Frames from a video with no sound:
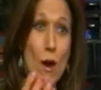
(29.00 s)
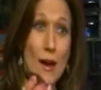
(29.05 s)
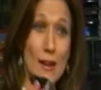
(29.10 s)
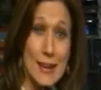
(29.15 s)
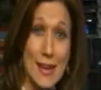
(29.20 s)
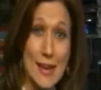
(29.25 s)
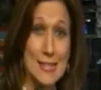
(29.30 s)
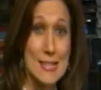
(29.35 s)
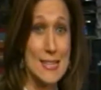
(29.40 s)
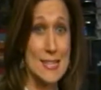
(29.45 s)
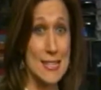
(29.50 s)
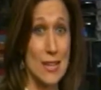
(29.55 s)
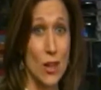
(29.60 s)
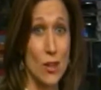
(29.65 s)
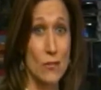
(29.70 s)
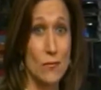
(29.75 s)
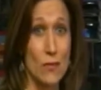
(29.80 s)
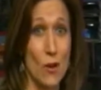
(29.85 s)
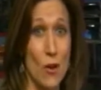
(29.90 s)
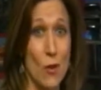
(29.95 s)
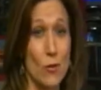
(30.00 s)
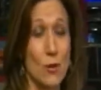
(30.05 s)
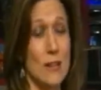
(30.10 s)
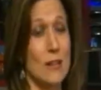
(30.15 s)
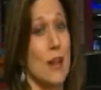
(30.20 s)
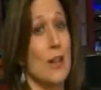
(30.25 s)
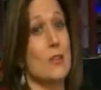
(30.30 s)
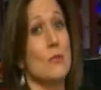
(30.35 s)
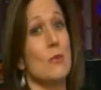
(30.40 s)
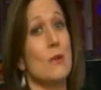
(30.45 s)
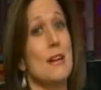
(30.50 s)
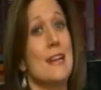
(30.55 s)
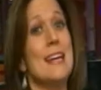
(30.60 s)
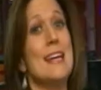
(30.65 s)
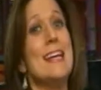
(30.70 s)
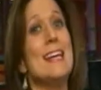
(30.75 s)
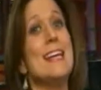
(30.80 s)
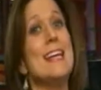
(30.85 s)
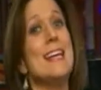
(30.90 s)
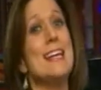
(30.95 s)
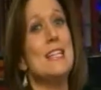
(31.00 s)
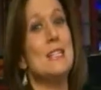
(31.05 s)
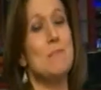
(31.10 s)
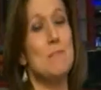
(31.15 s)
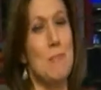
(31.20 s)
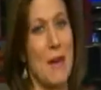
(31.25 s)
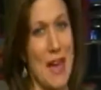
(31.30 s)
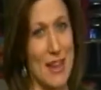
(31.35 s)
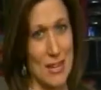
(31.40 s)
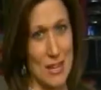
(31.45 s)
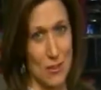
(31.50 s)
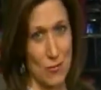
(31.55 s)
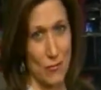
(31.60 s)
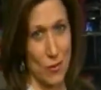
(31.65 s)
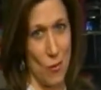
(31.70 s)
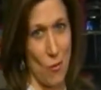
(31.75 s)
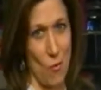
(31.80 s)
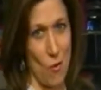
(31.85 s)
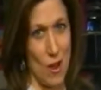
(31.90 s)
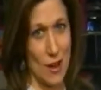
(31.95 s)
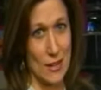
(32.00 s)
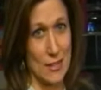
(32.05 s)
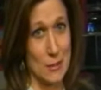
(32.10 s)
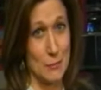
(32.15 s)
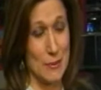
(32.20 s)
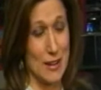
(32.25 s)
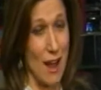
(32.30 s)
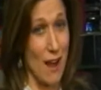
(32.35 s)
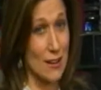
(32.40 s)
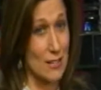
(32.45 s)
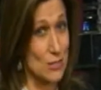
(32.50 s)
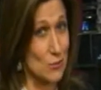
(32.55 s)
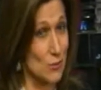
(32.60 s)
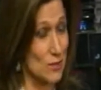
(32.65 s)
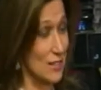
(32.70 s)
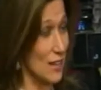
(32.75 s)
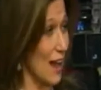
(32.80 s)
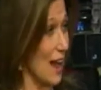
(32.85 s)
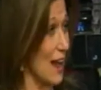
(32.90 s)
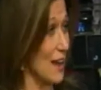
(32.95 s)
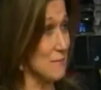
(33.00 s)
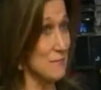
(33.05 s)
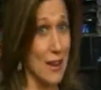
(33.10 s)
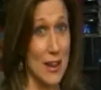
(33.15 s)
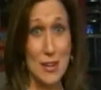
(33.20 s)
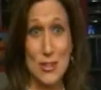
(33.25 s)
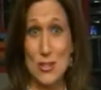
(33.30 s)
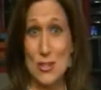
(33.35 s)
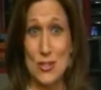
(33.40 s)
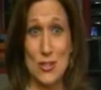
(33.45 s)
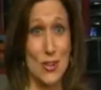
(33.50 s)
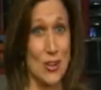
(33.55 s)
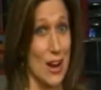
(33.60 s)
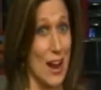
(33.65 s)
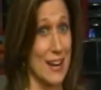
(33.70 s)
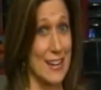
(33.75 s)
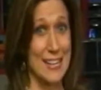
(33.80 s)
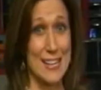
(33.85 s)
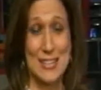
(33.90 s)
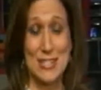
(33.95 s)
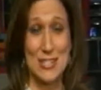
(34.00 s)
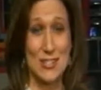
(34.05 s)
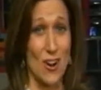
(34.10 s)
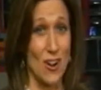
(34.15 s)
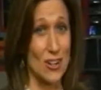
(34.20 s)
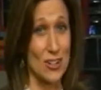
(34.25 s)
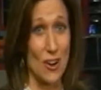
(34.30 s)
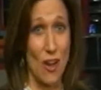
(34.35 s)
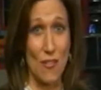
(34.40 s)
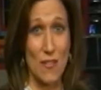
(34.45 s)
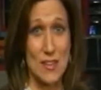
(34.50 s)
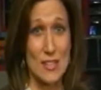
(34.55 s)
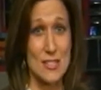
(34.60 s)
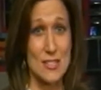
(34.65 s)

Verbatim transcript: has a cell phone, another one is begging for one. And to be honest with you, I'm not sure how to get started on this.